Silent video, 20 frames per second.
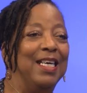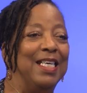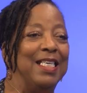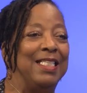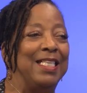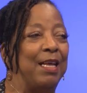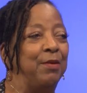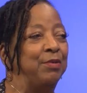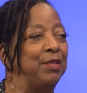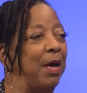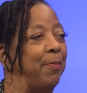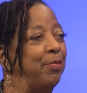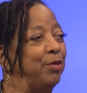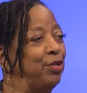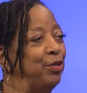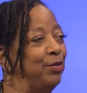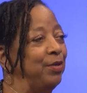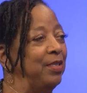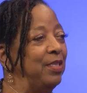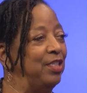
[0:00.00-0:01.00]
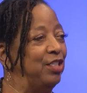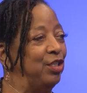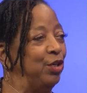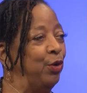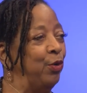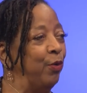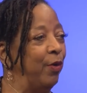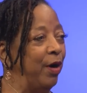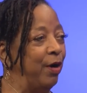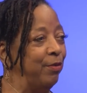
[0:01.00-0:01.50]
is that it was opportunity to
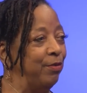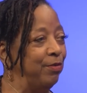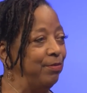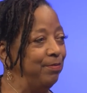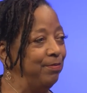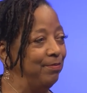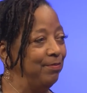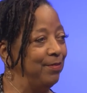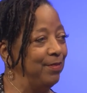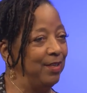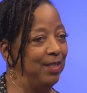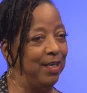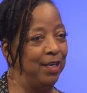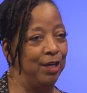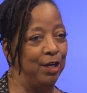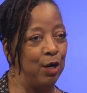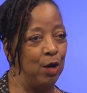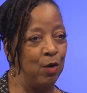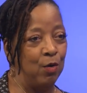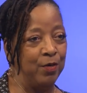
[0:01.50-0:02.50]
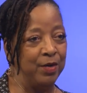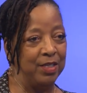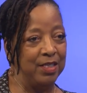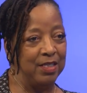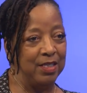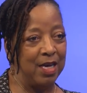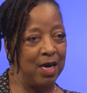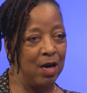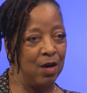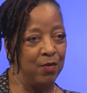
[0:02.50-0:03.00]
grow. Mm-hmm. You know,
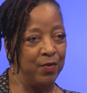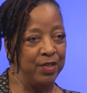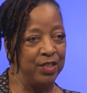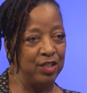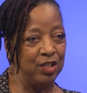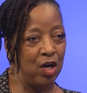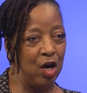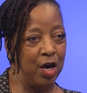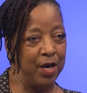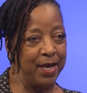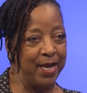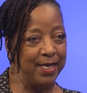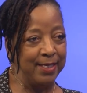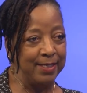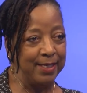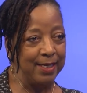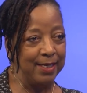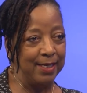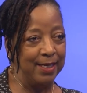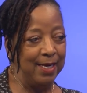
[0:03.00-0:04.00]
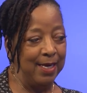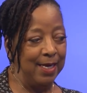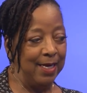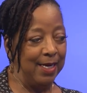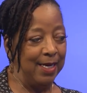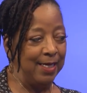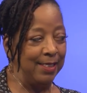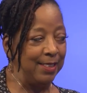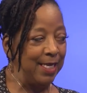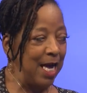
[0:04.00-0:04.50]
it's I always saw it as a,
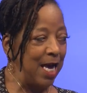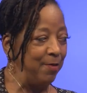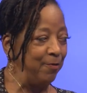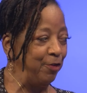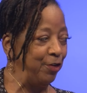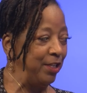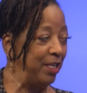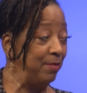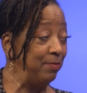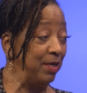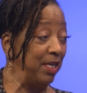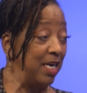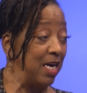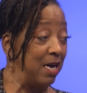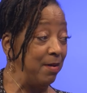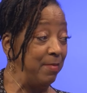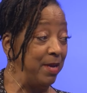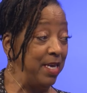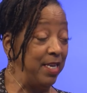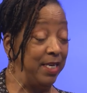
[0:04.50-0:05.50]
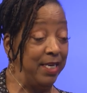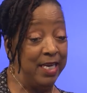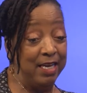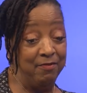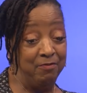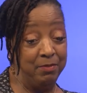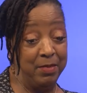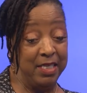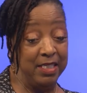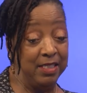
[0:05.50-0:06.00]
a time for them to come in and
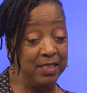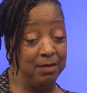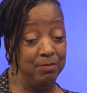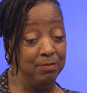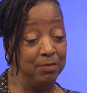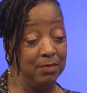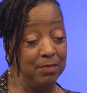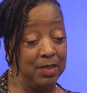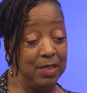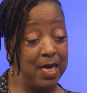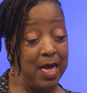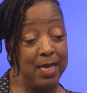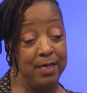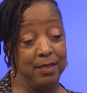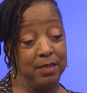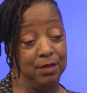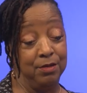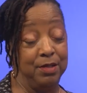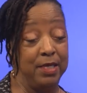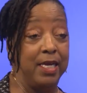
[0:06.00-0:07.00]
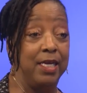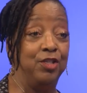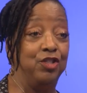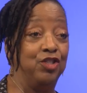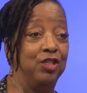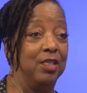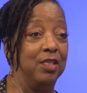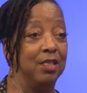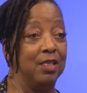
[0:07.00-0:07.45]
give me some consultation.